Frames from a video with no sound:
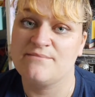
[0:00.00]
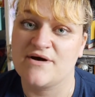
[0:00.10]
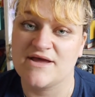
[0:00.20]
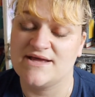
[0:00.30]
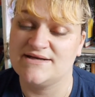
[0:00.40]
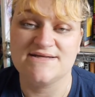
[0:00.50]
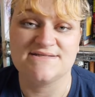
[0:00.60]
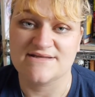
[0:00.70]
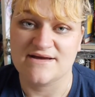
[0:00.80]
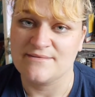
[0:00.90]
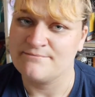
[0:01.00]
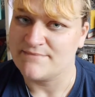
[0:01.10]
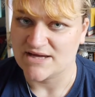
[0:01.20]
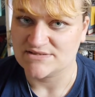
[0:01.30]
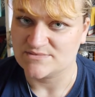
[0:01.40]
by Lisa
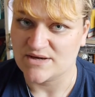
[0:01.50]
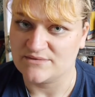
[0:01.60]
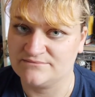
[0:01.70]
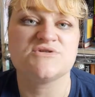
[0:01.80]
Maxwell.